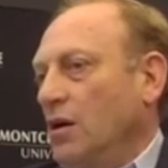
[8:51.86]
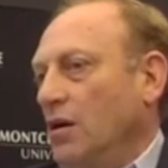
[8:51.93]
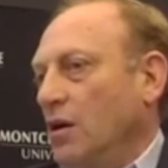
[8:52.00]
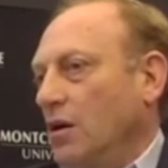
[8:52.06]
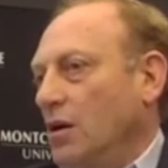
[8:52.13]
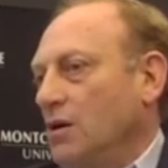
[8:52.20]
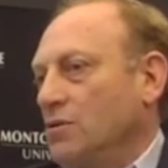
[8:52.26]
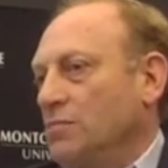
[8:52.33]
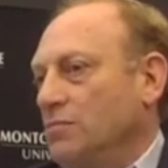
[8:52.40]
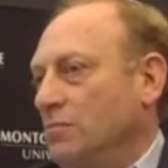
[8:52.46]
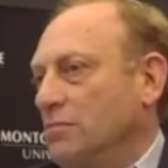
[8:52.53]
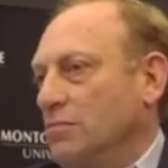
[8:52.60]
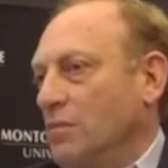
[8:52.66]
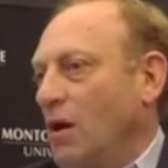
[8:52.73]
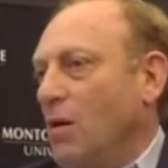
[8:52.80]

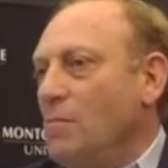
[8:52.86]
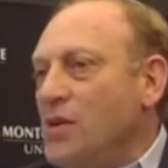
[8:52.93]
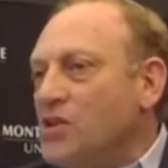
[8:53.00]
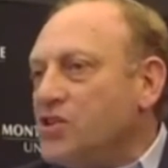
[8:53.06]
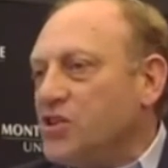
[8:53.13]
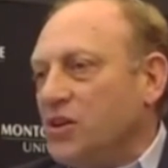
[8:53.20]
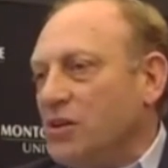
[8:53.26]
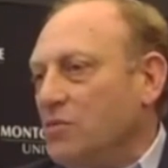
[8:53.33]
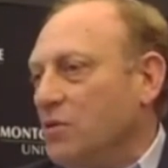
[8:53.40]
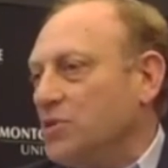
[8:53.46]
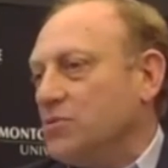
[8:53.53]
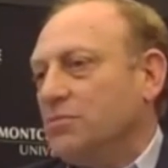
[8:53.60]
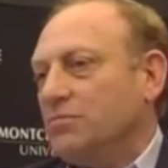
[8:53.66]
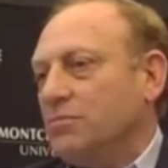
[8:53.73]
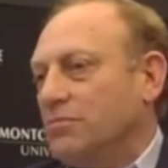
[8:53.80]
our mission, which
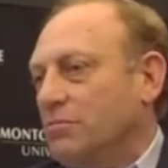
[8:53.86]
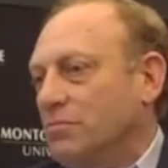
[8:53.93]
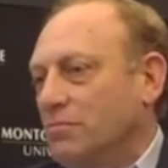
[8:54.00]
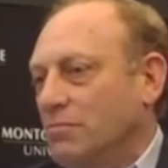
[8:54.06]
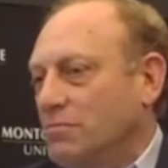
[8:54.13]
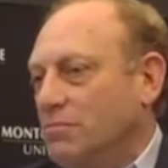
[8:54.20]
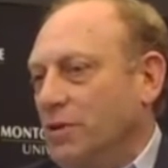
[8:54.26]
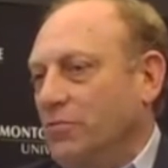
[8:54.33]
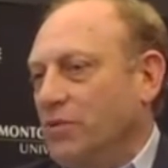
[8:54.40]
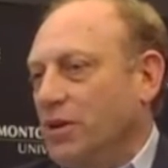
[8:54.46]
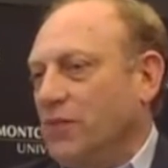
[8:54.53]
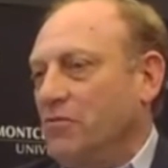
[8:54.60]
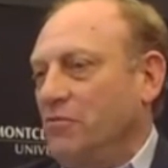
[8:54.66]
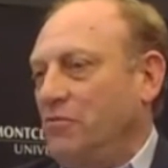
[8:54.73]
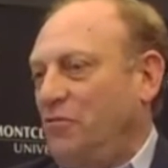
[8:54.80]
we were
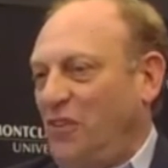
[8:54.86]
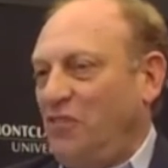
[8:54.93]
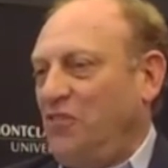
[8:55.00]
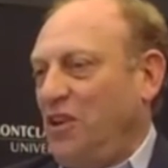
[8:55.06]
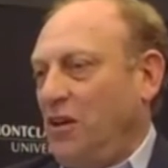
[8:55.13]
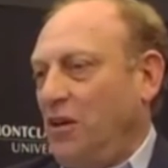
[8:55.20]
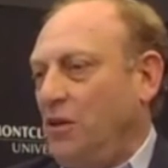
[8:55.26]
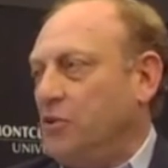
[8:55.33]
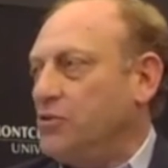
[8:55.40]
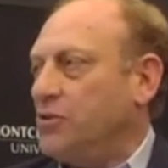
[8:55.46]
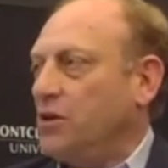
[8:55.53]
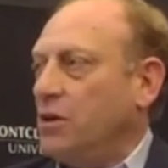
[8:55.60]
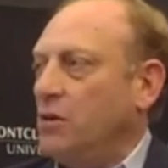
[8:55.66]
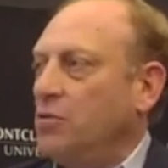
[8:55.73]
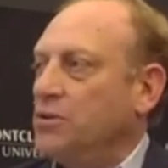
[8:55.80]
given 50 years
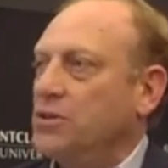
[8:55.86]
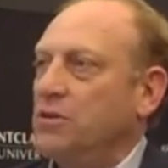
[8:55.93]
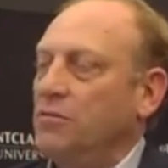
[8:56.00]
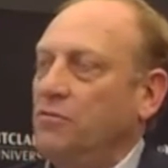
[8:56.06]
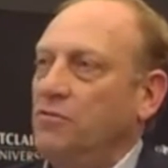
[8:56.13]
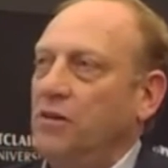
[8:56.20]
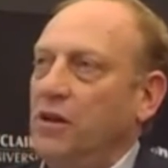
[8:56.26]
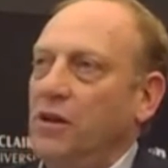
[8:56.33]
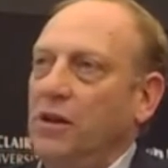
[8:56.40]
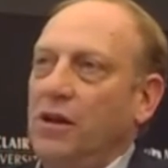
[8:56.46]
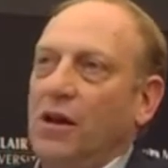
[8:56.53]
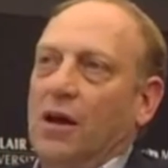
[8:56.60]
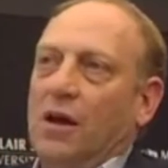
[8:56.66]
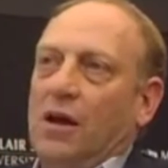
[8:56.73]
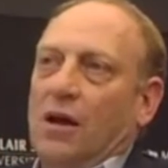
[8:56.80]
ago, was to fill
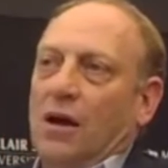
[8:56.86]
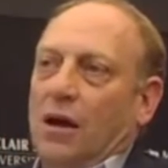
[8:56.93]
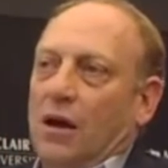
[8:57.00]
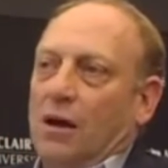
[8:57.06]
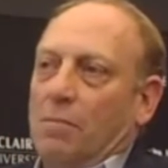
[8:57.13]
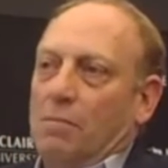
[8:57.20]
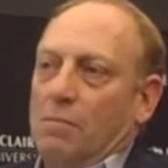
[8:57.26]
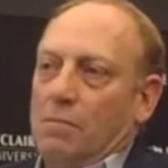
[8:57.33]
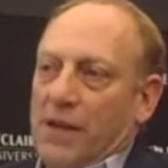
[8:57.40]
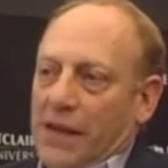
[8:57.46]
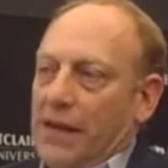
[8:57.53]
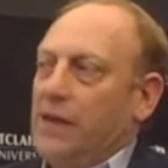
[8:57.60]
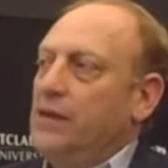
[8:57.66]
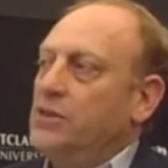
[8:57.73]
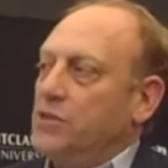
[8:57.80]

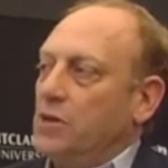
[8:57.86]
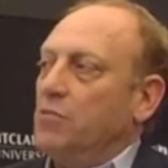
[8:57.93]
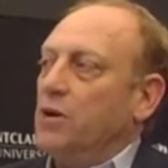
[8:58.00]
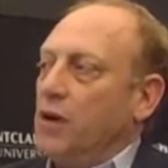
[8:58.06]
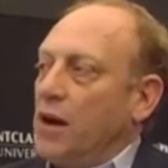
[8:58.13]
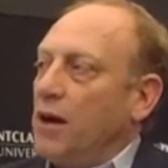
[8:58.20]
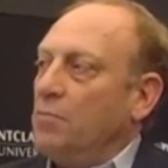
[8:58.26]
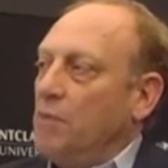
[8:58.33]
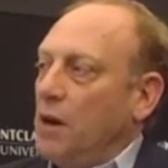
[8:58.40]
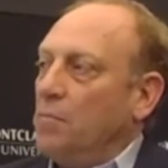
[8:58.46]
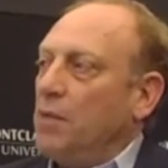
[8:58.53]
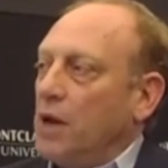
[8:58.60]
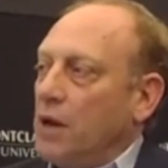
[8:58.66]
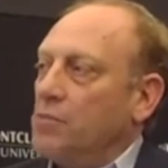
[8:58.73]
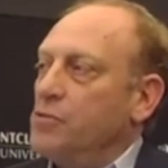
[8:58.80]
needs that were not met
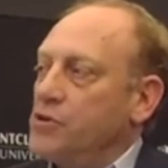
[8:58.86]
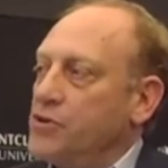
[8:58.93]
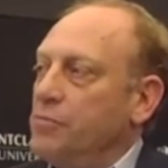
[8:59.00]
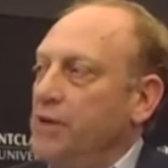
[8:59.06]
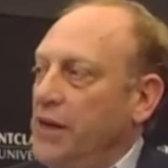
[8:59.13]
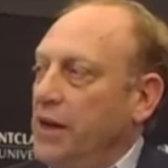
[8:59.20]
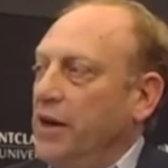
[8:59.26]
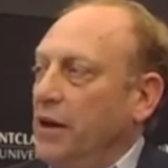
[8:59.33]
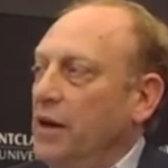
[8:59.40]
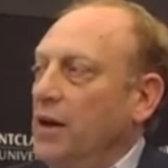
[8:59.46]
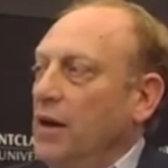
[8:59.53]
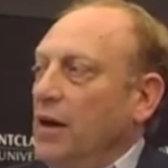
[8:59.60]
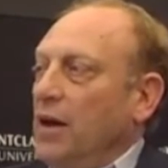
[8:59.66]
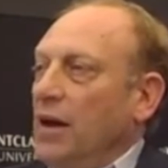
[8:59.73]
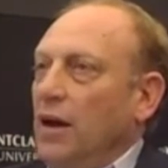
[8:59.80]
by commercial media.
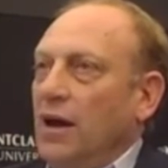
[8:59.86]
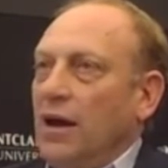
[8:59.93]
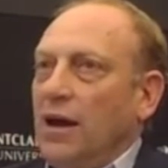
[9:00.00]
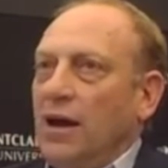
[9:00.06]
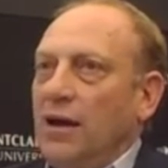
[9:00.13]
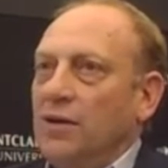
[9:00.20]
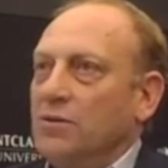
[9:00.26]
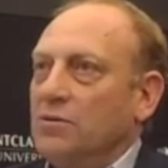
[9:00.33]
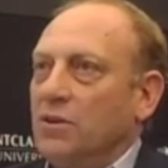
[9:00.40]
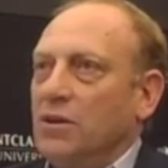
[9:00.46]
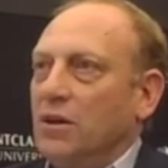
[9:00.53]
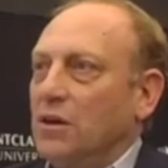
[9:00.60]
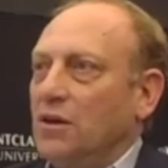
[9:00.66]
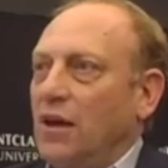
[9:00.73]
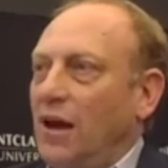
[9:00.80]
And I don't
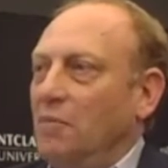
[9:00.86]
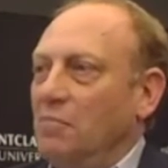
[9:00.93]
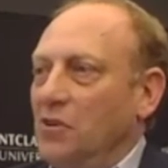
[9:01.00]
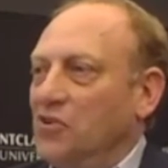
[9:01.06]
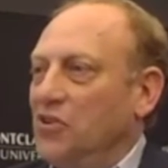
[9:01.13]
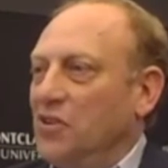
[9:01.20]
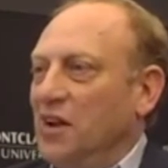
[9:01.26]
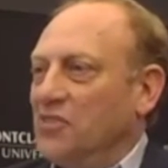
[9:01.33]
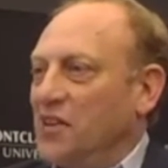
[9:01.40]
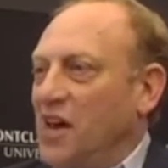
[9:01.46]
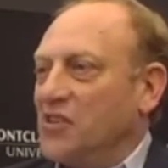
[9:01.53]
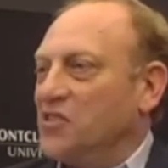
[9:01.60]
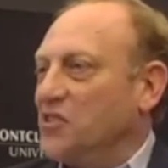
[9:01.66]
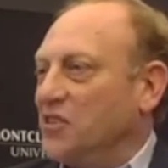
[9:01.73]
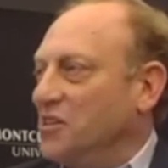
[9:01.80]
think that mission has
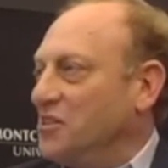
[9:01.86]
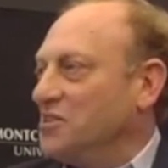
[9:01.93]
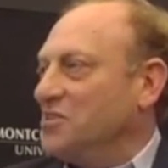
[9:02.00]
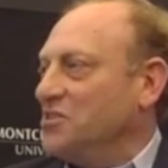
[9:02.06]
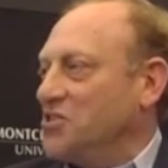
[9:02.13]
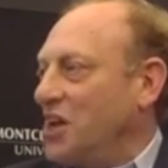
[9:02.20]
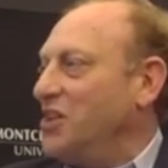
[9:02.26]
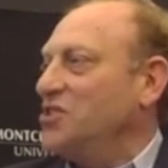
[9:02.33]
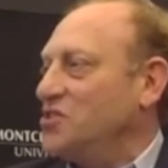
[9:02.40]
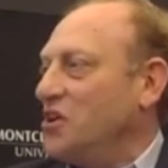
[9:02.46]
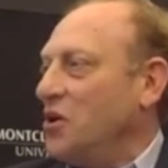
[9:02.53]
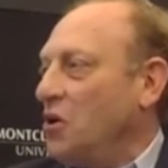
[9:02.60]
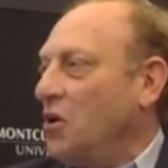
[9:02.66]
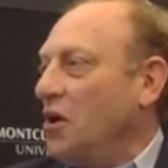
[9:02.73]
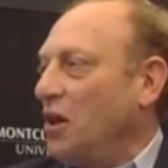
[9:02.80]
actually changed at
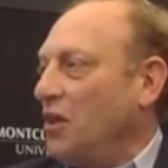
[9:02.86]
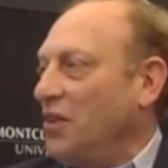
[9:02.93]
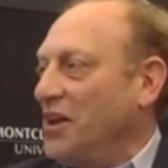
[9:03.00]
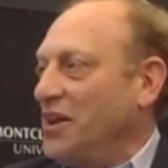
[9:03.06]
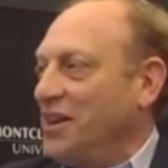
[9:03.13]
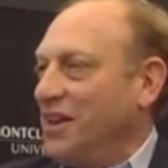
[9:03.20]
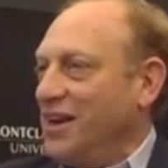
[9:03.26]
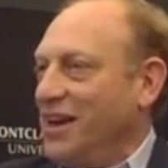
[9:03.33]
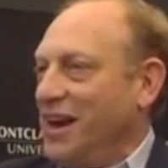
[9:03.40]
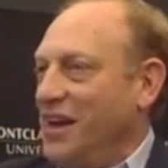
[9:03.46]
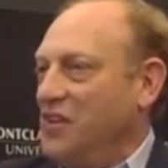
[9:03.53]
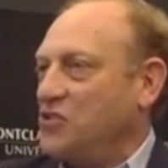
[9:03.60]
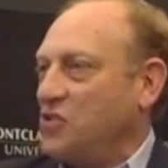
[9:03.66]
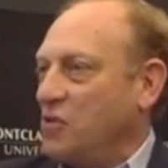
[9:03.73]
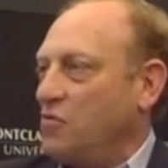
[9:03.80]
all. The
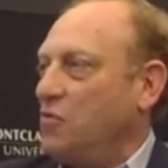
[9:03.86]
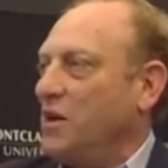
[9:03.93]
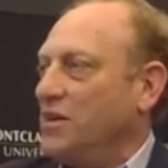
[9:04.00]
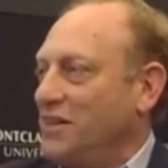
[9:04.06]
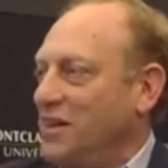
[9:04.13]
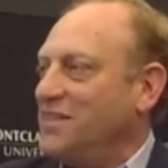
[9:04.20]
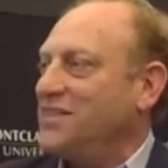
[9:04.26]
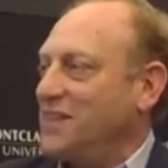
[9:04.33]
nature of what does